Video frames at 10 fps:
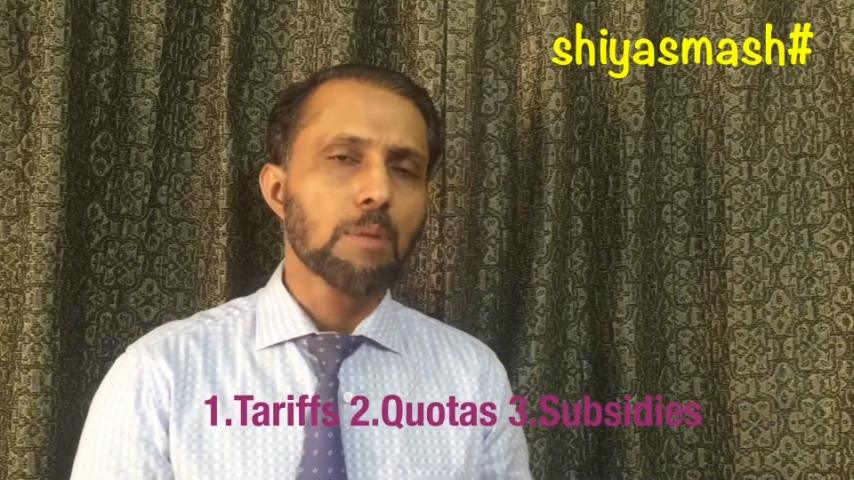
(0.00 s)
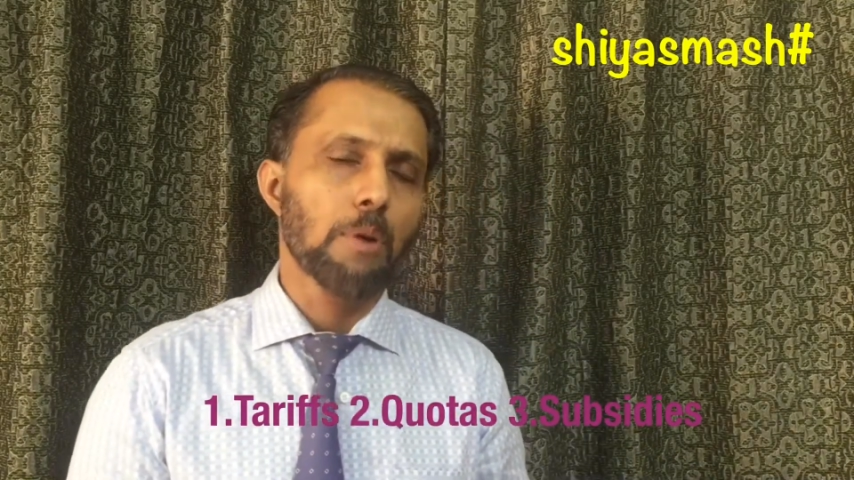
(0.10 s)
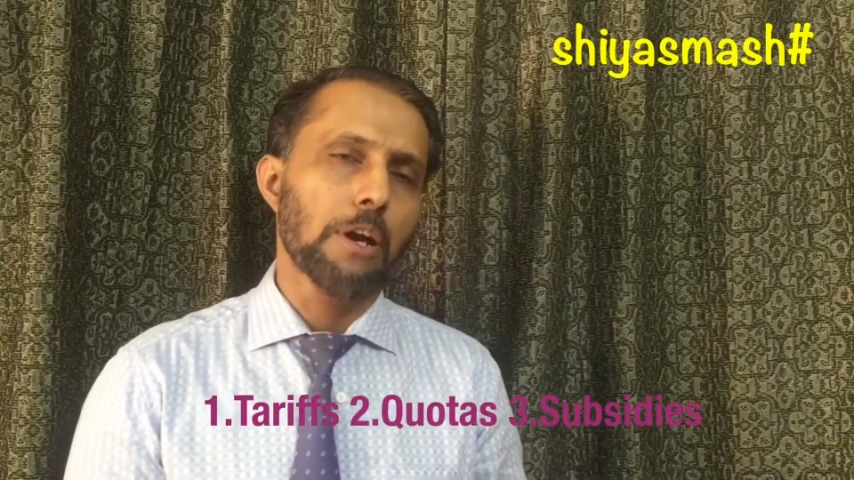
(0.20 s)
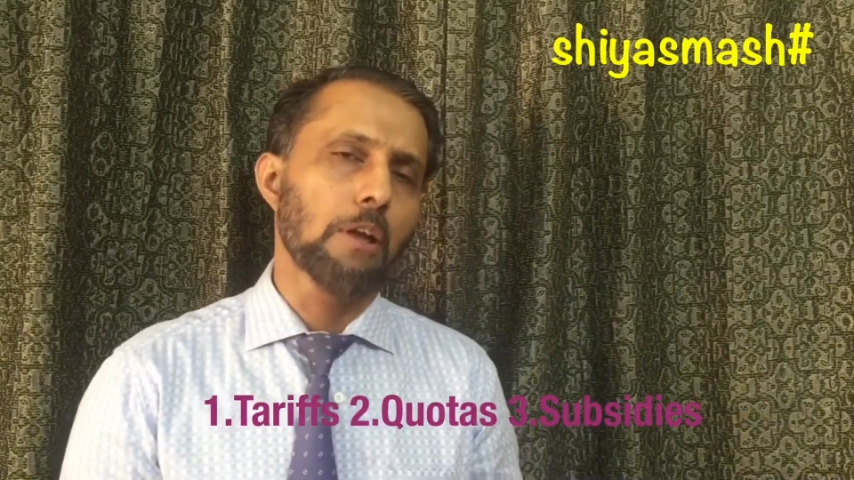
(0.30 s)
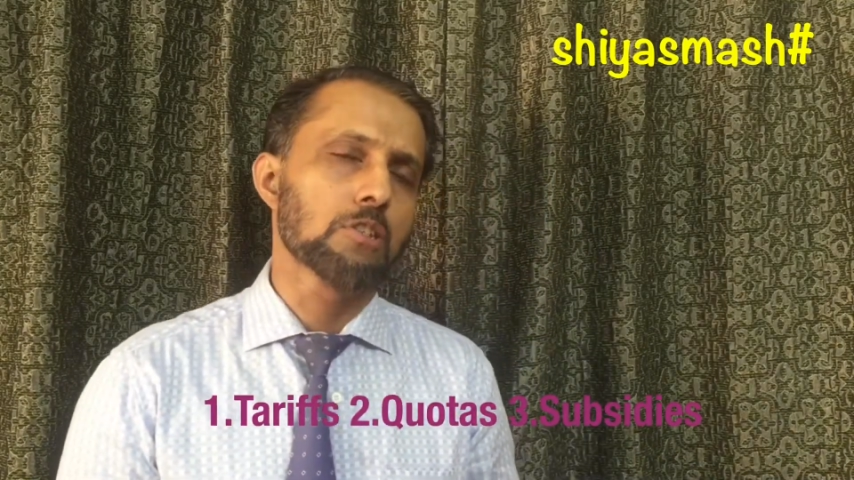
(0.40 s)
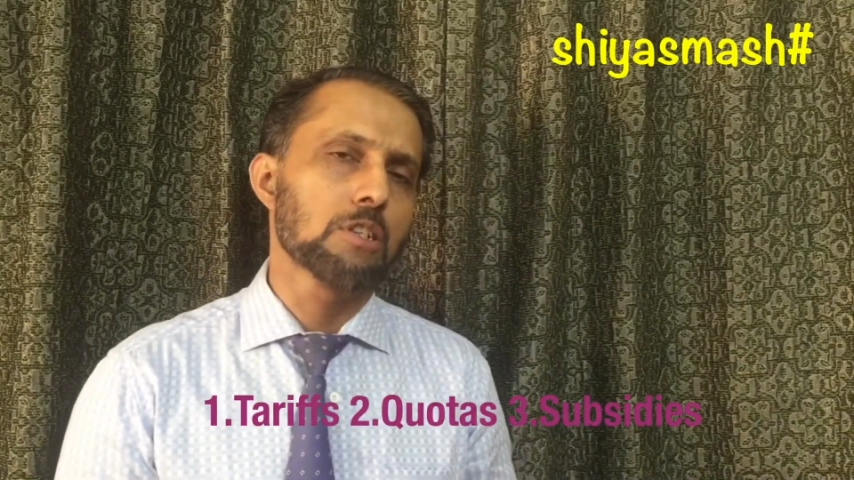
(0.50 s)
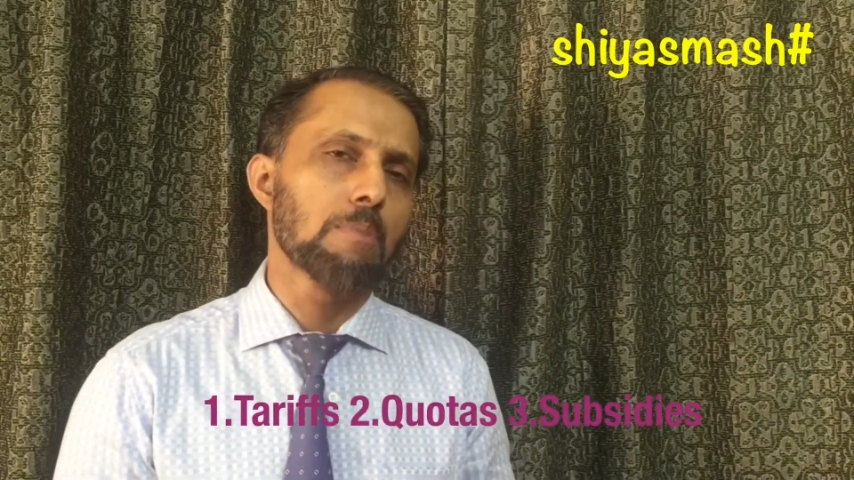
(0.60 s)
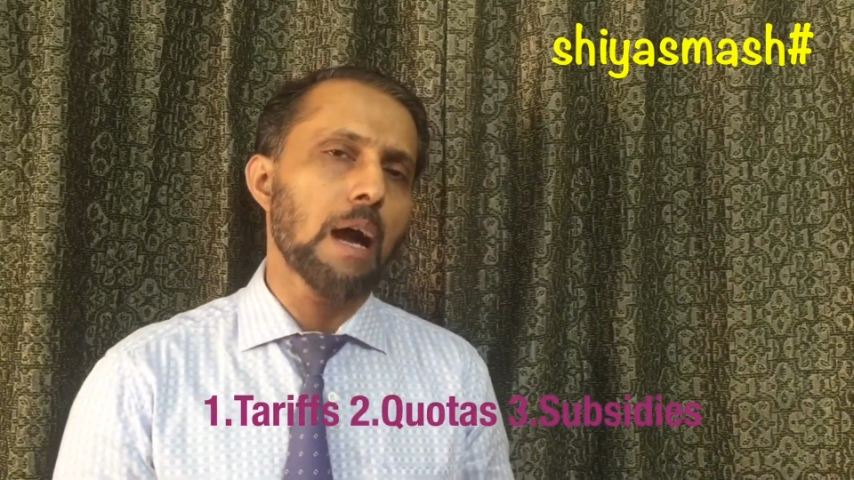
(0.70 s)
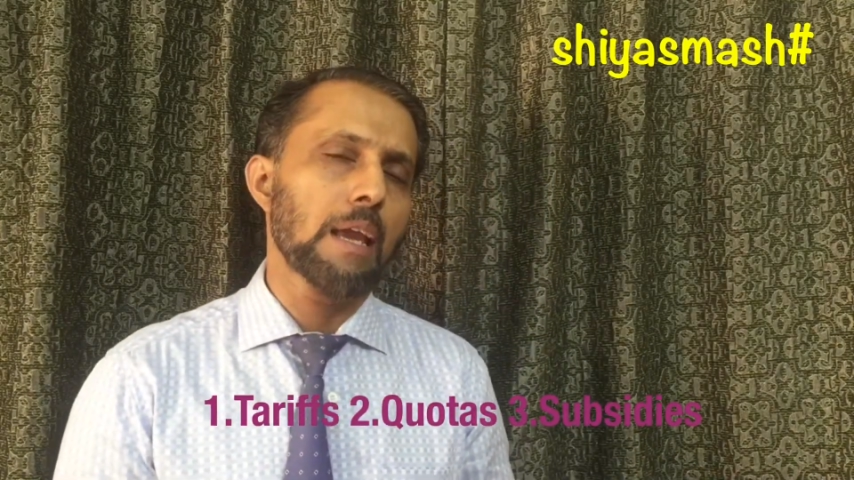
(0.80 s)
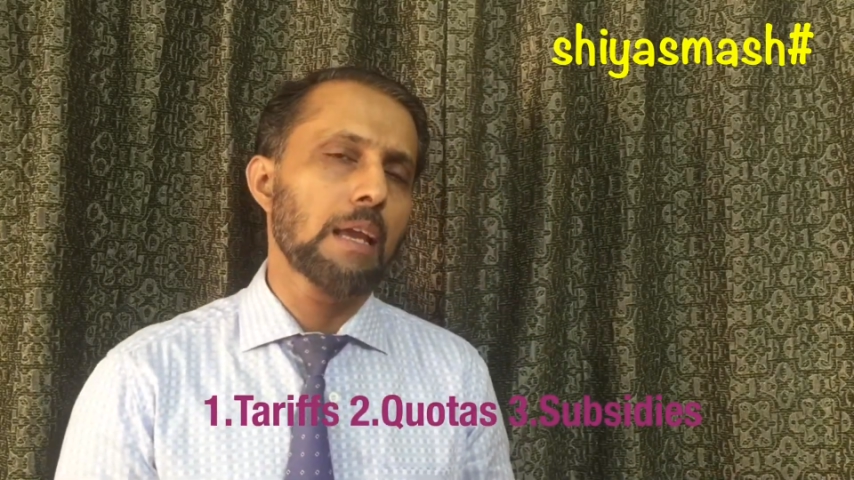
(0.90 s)

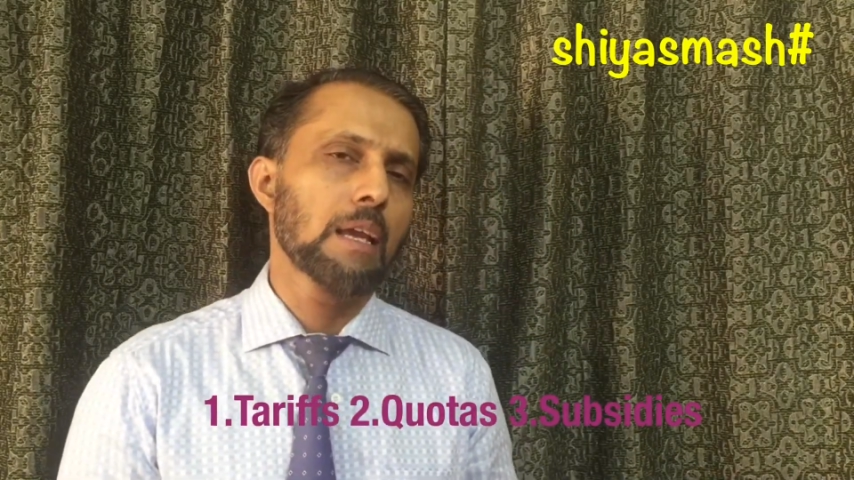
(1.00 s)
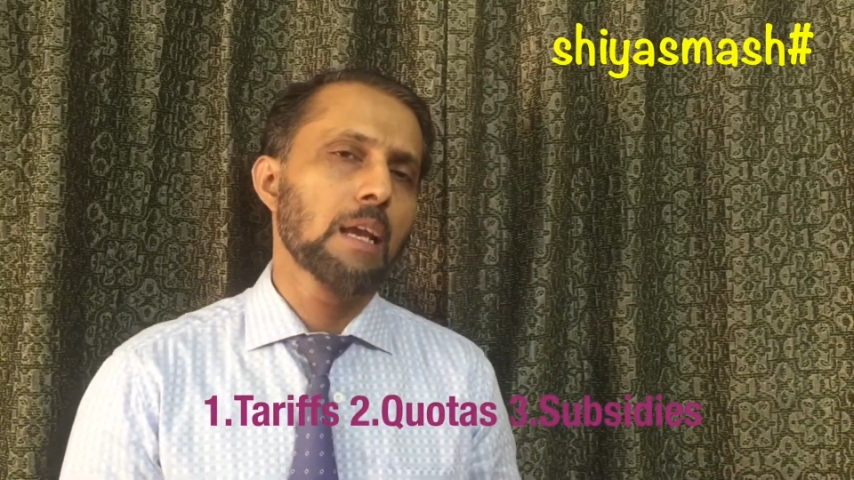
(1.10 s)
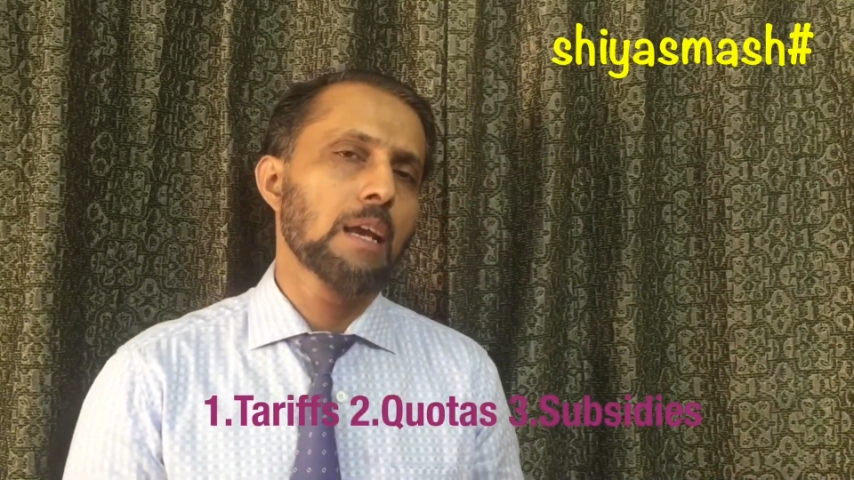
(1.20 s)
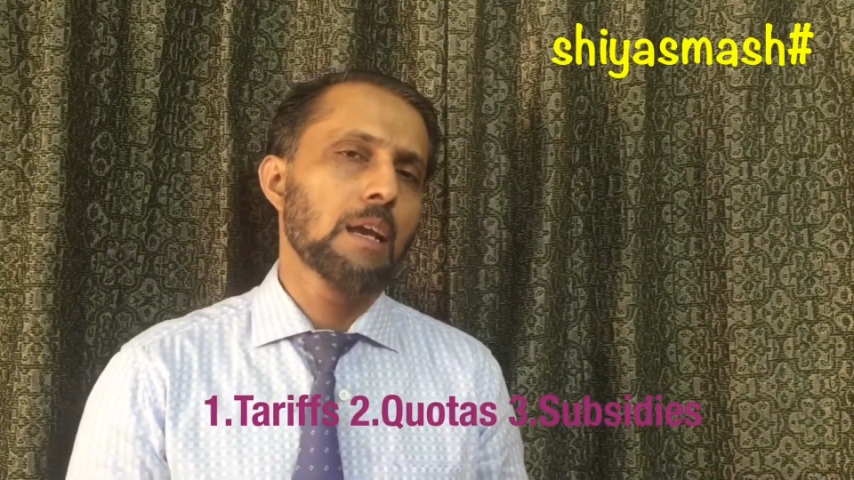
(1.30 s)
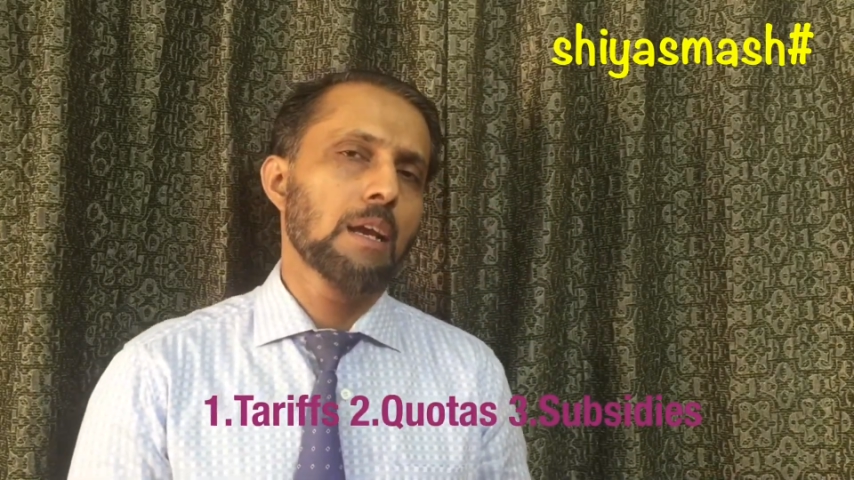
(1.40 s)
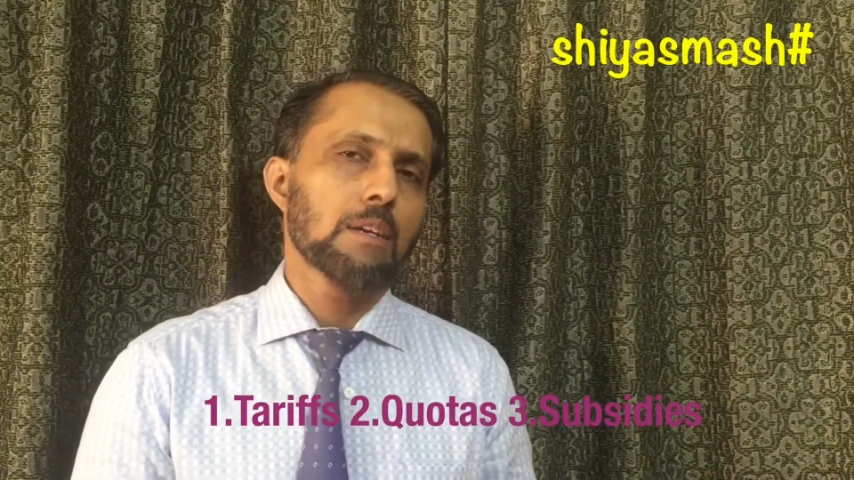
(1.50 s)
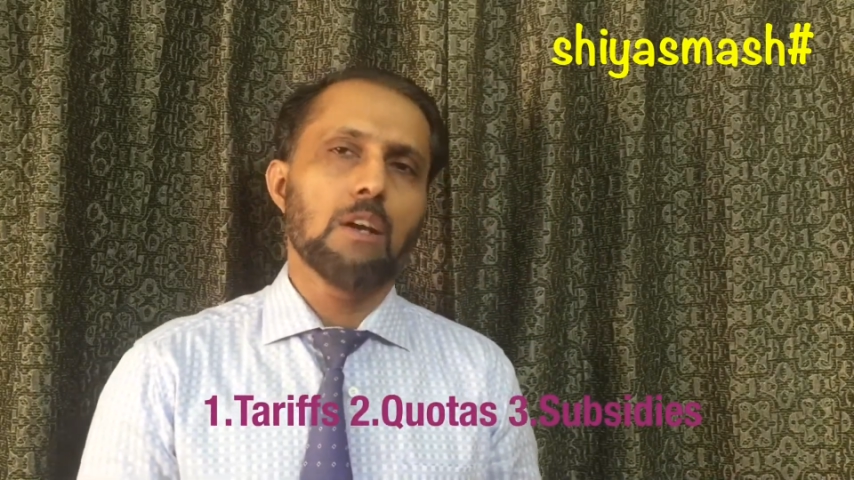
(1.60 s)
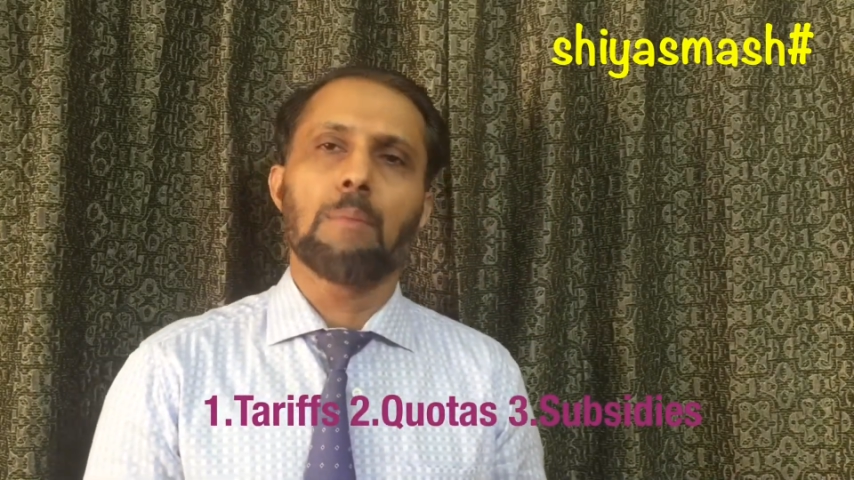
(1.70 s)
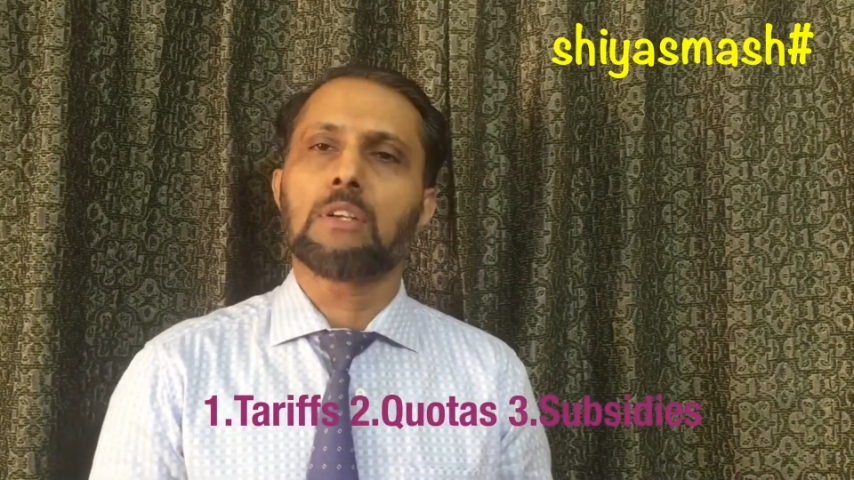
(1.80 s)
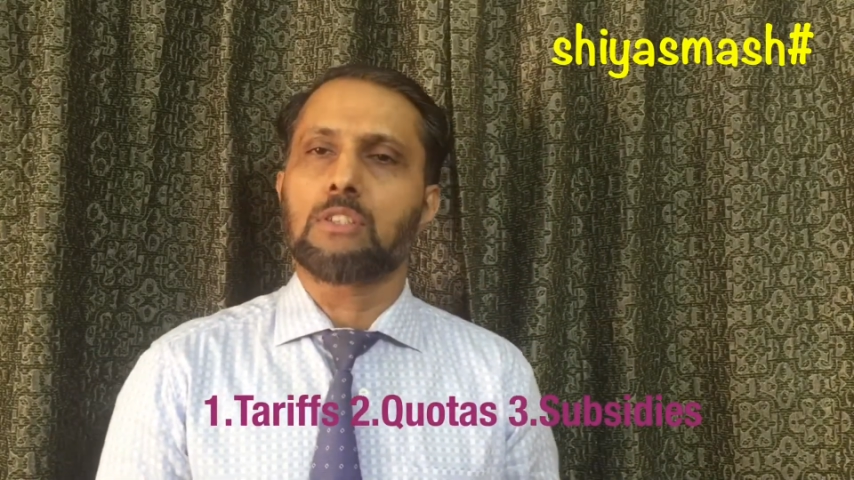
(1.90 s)
produced by
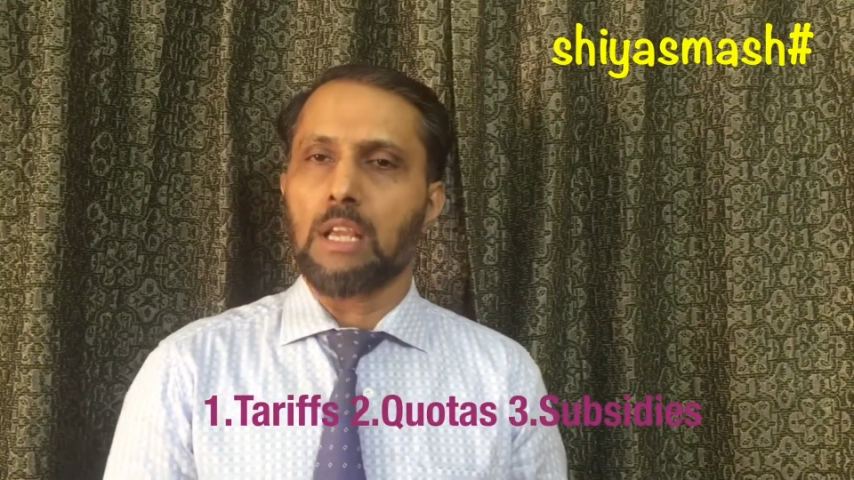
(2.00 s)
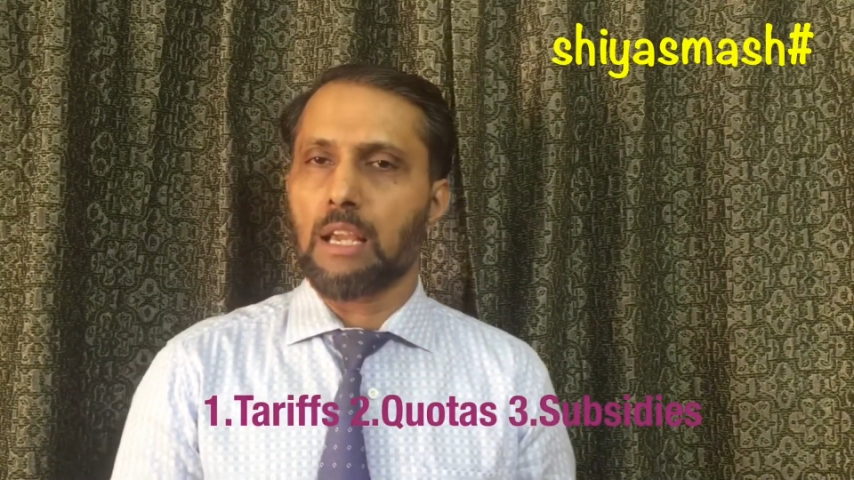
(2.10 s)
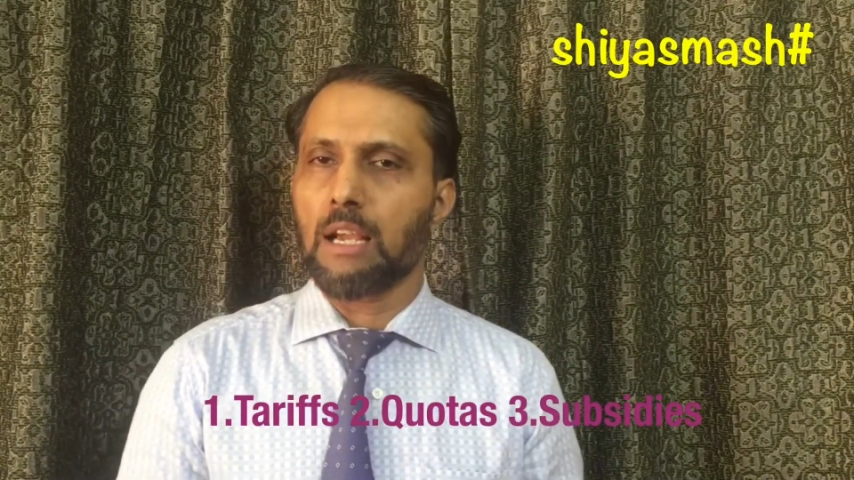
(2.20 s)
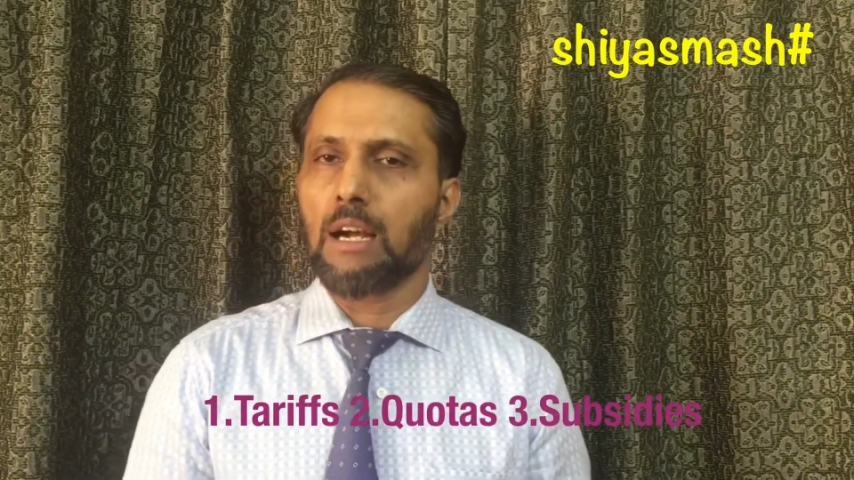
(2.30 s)
domestic